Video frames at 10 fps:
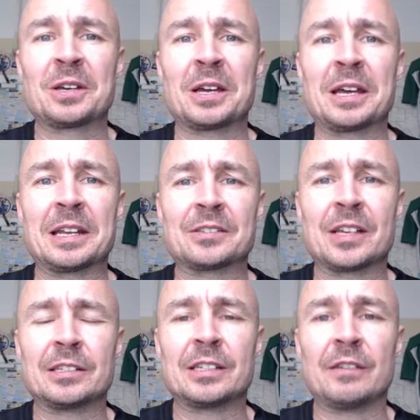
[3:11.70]
and as
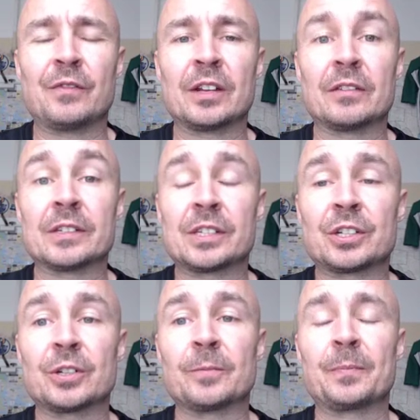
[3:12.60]
they see fit on this
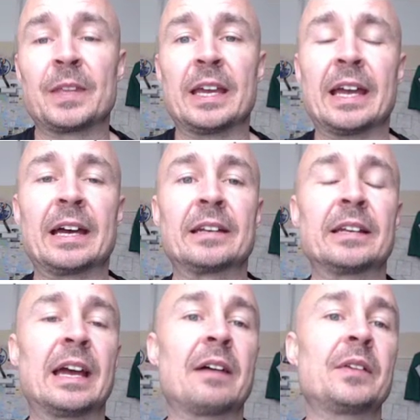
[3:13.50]
issue. And
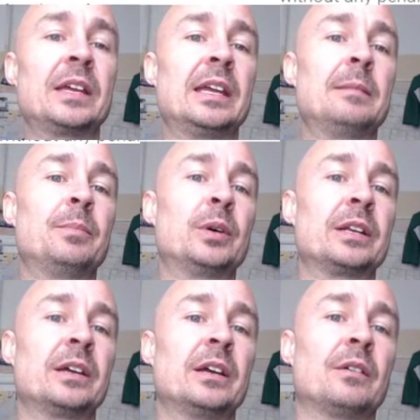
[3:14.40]
having input
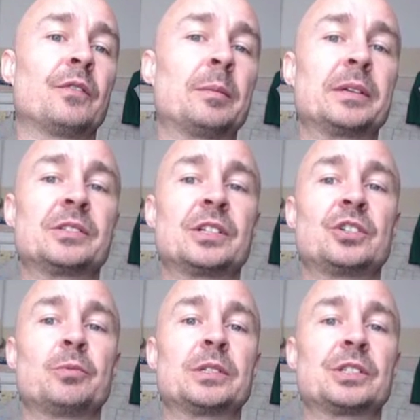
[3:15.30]
from
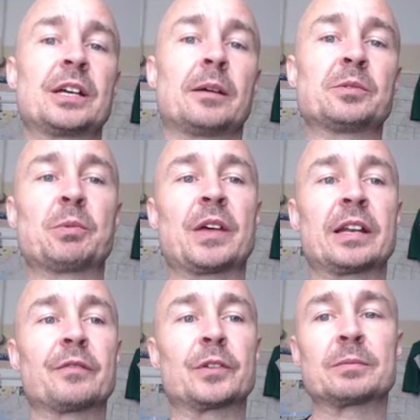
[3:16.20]
constituents helps with
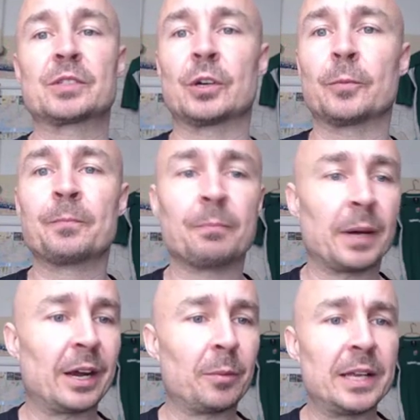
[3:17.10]
that effort. So
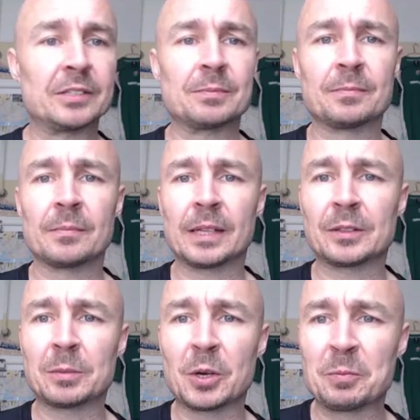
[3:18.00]
by all means, let
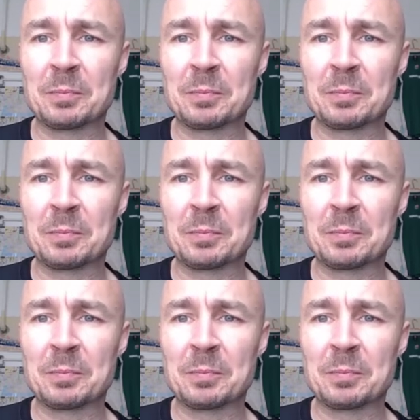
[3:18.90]
them know.